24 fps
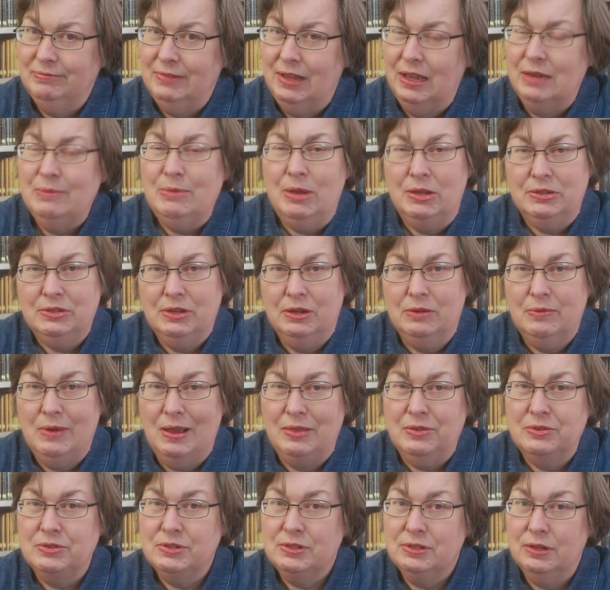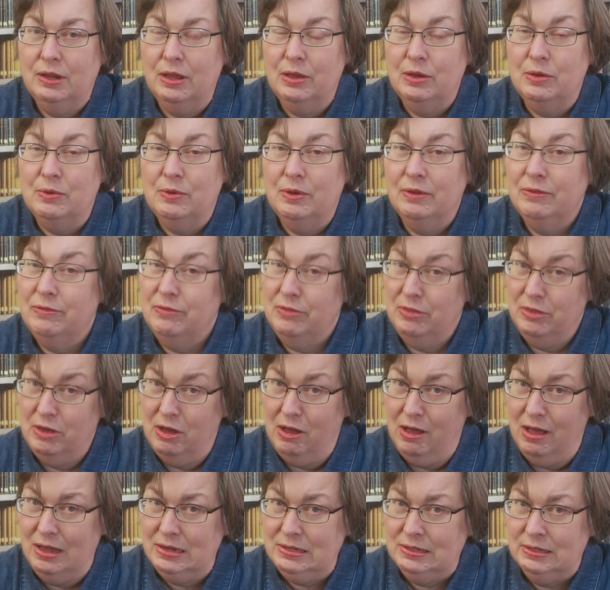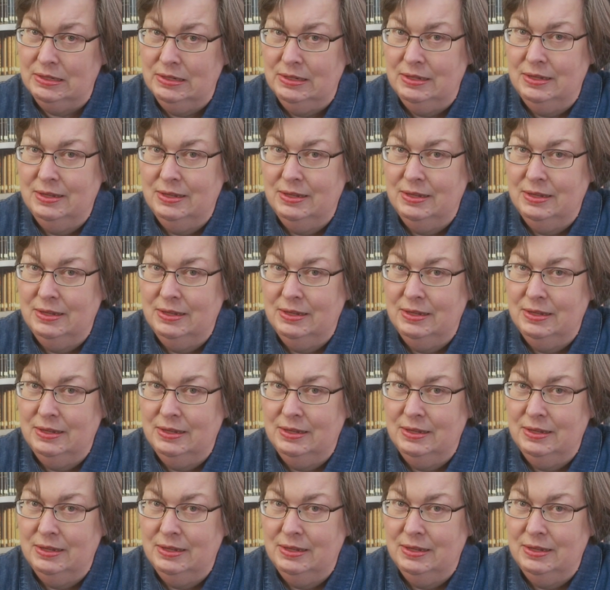I'm also rather slow of thought,